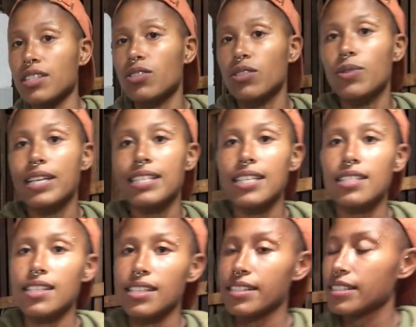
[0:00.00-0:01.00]
not always
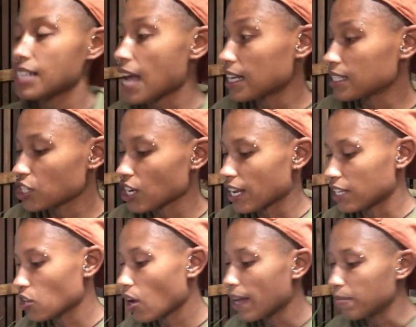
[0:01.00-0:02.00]
easy. It's challenging at
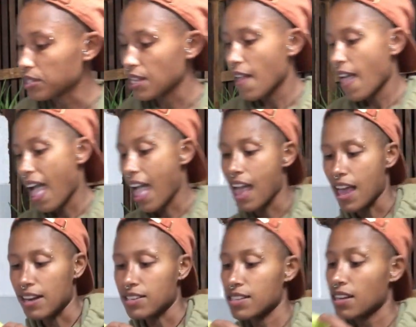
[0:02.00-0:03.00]
times,
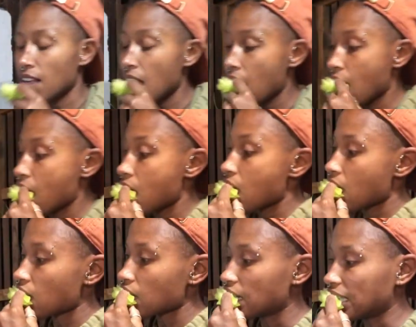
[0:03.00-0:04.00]
and
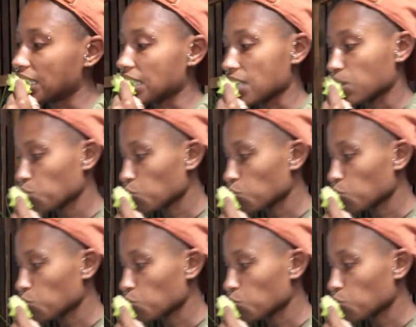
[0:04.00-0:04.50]
I mean,